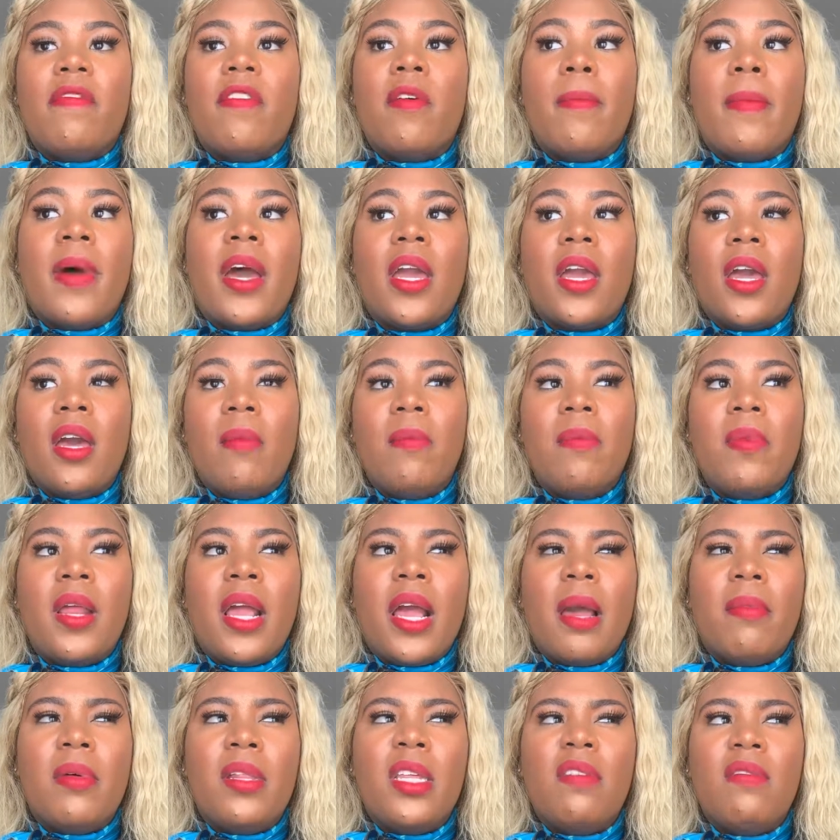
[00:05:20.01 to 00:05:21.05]
For my company,
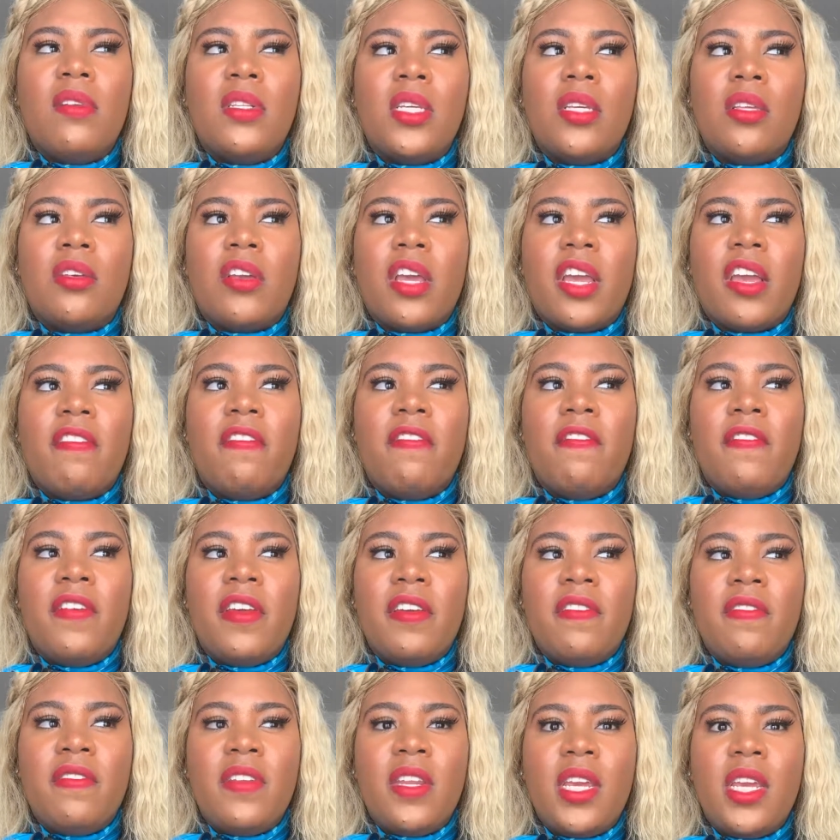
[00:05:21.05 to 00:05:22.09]
I believe it's either like
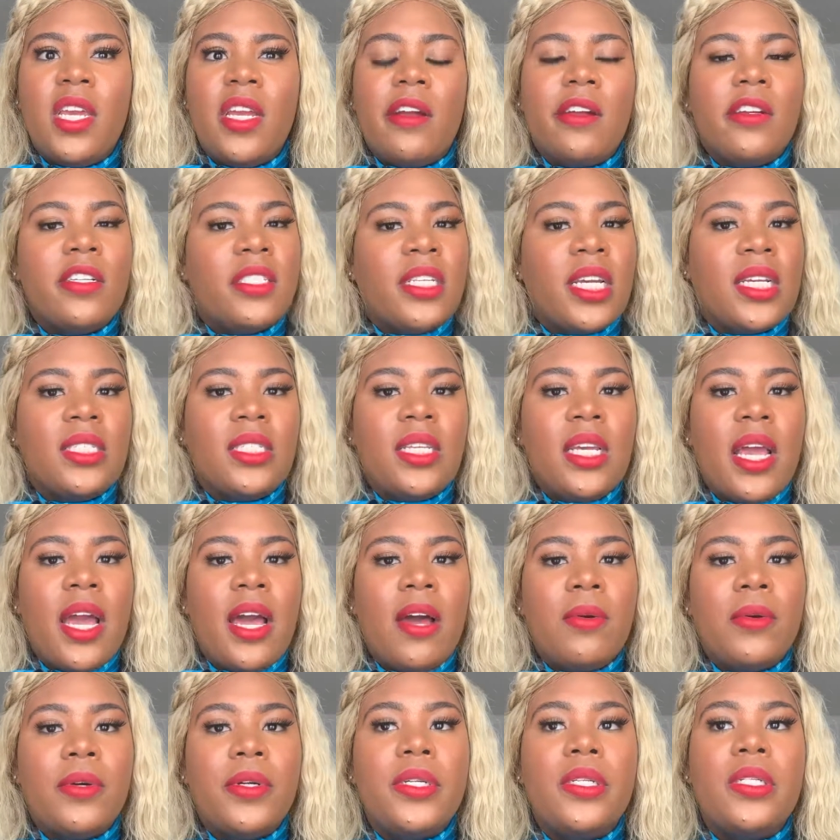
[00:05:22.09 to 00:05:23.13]
50 or 60
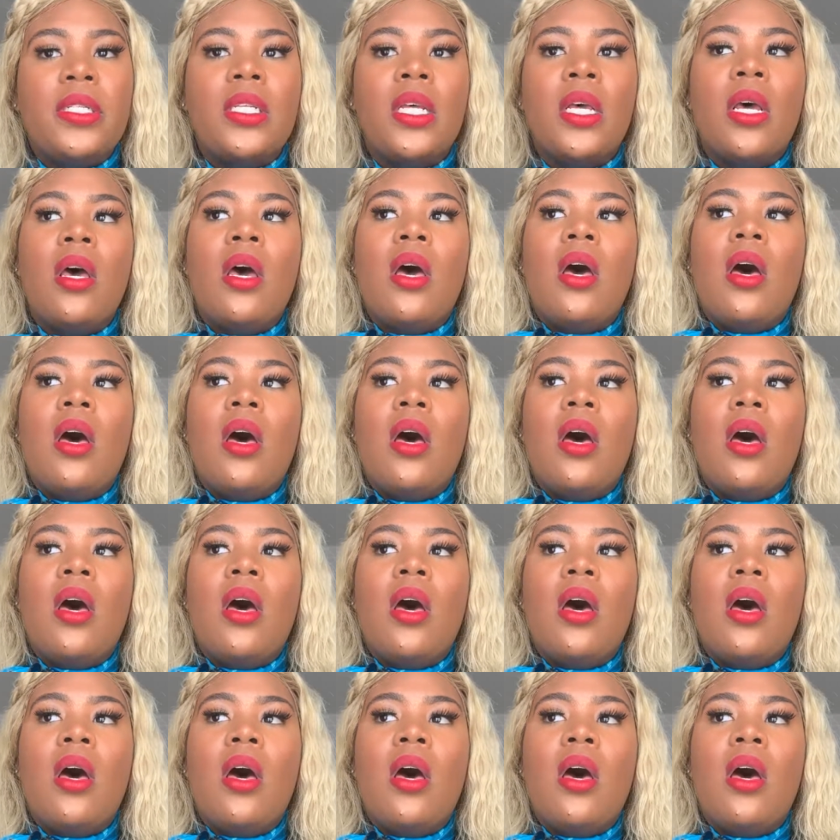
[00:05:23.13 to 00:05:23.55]
hours.